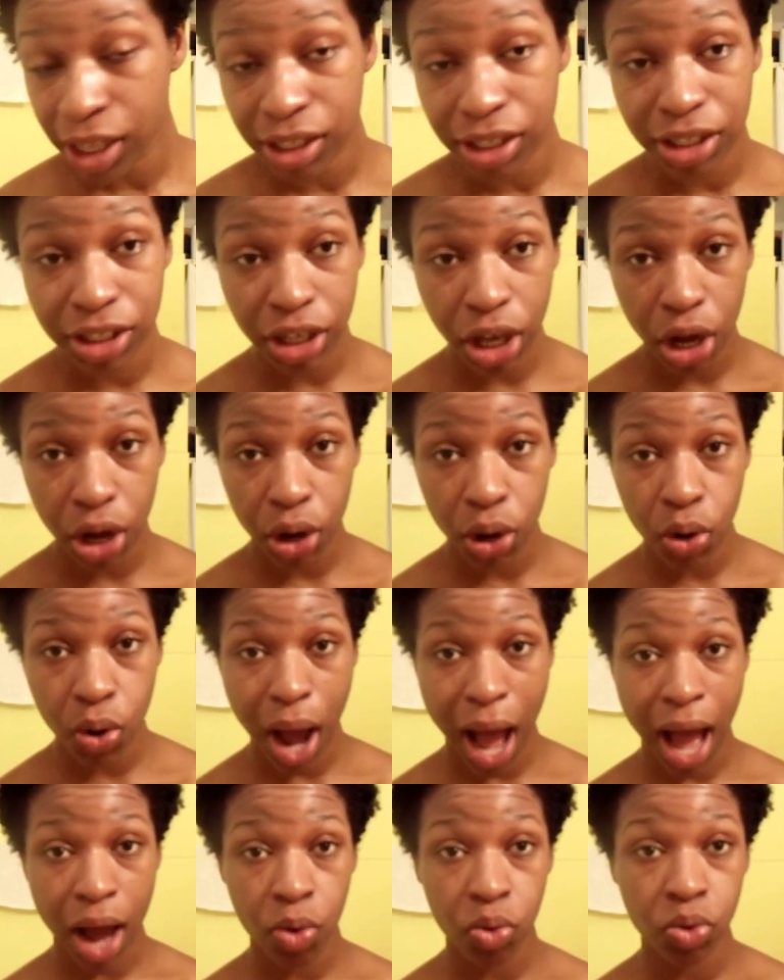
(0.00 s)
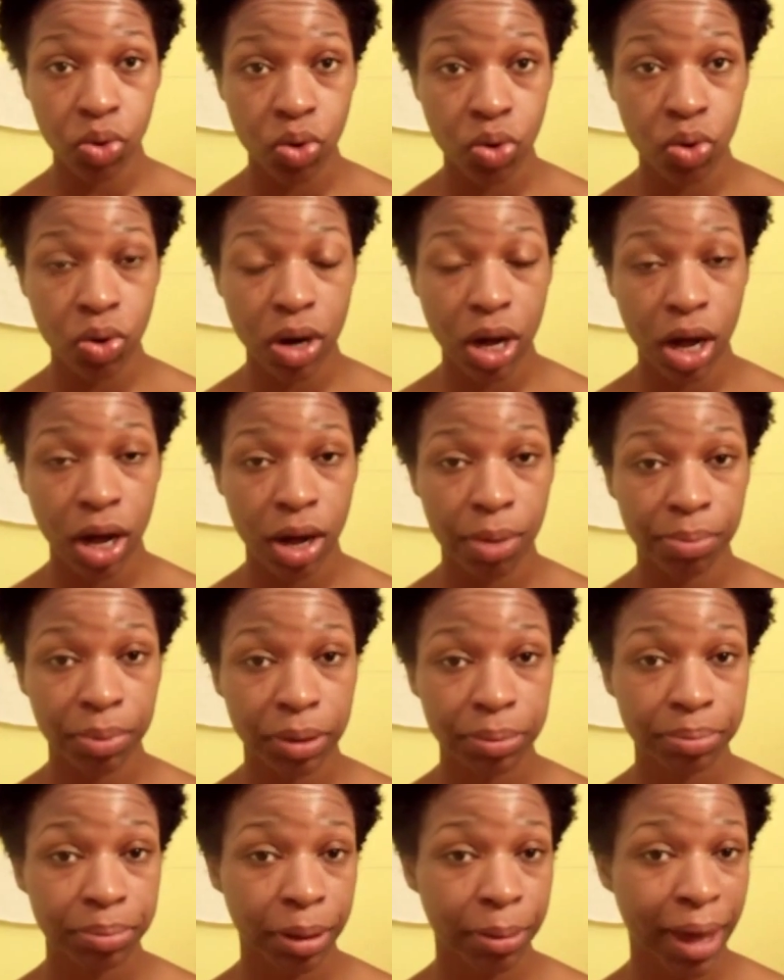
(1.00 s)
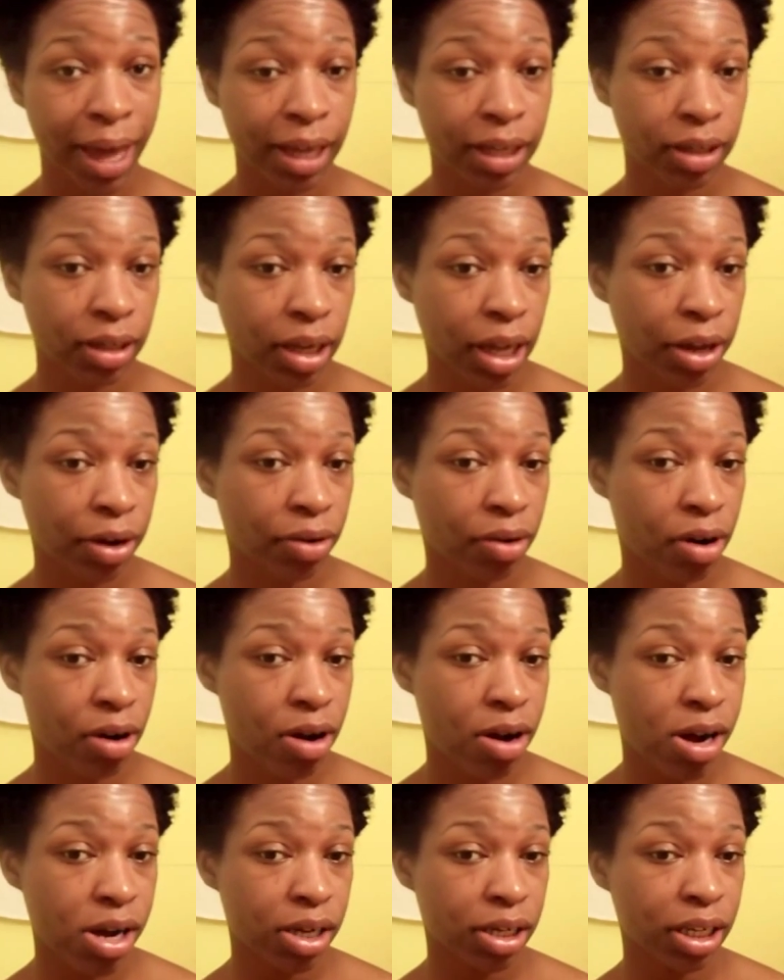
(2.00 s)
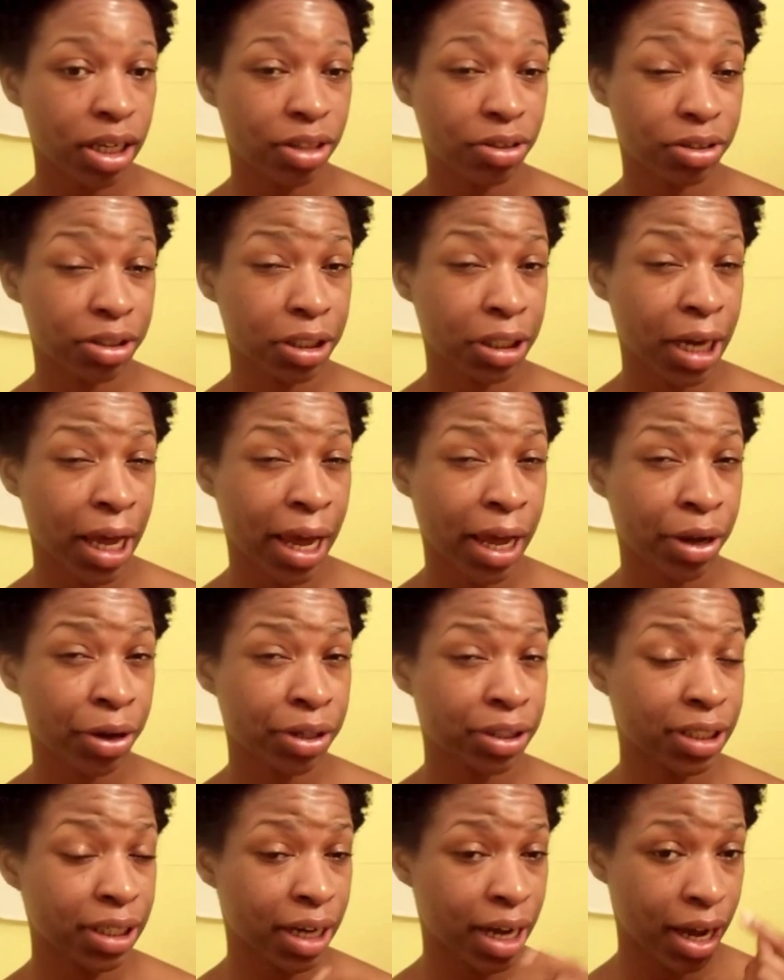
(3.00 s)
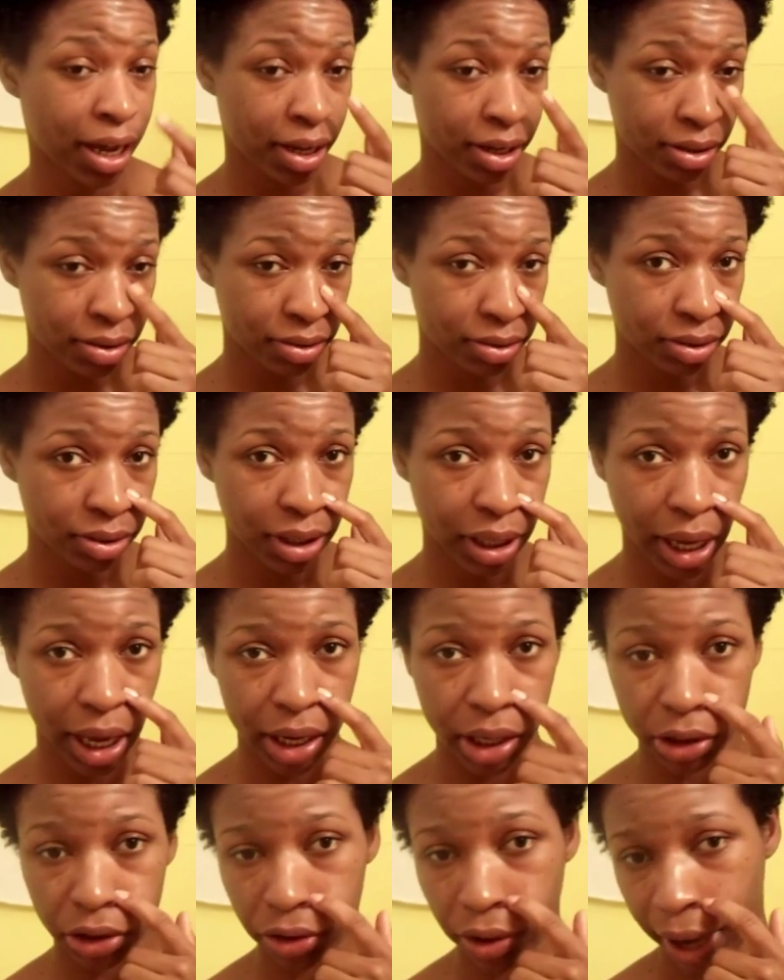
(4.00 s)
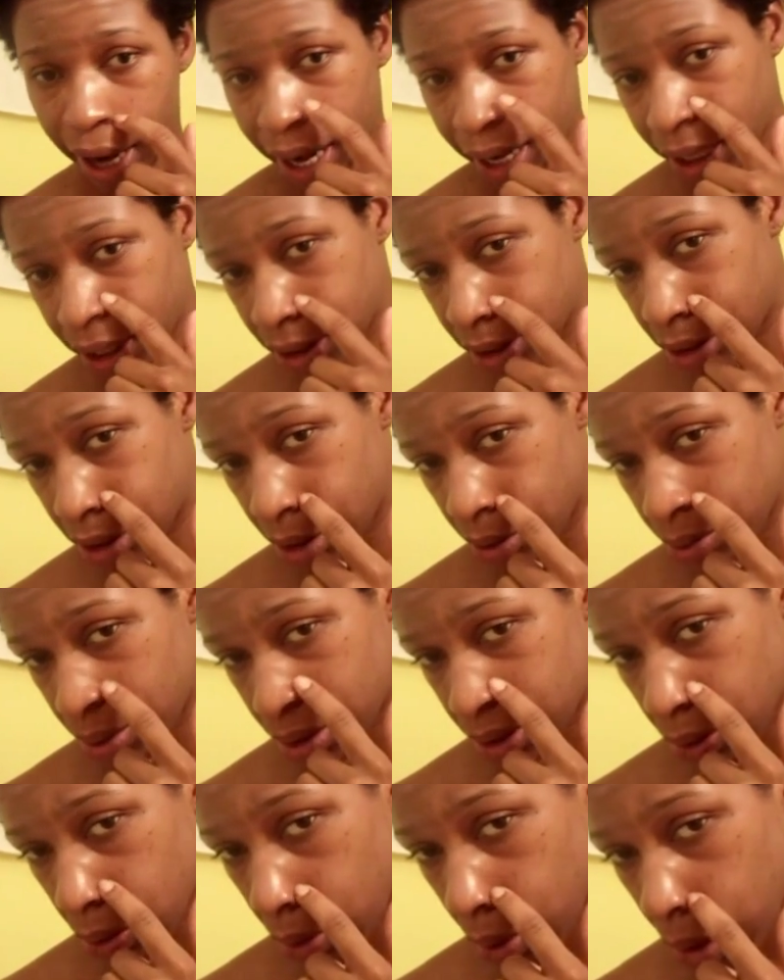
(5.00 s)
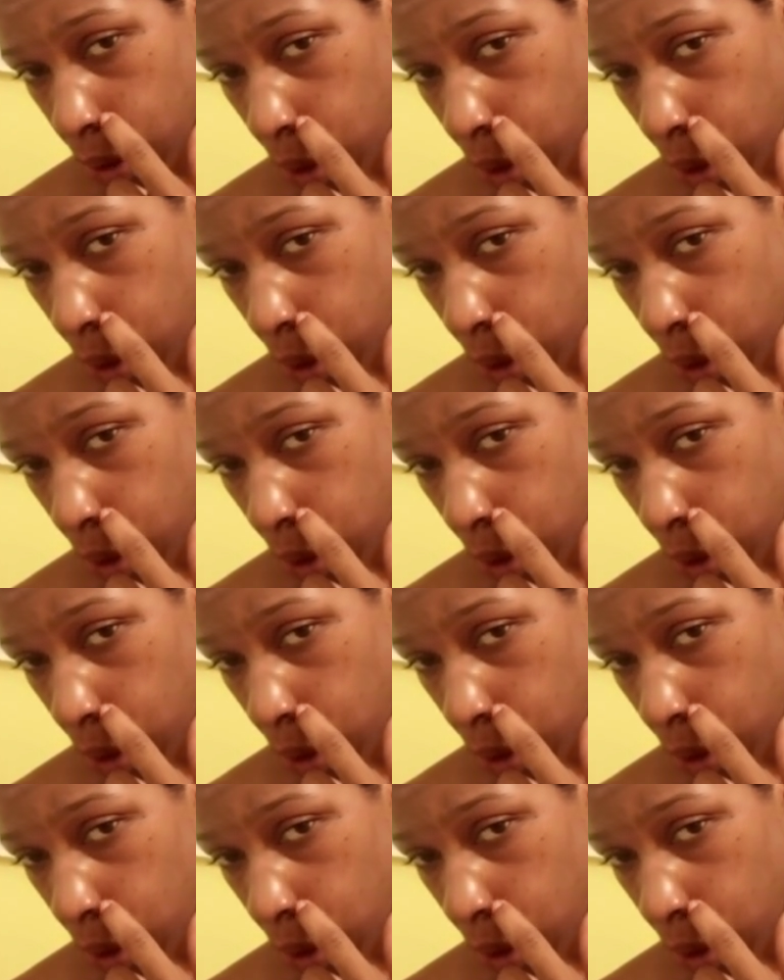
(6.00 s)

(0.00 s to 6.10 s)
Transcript: So I will be back later on, either today or tonight, to kind of track and see what's going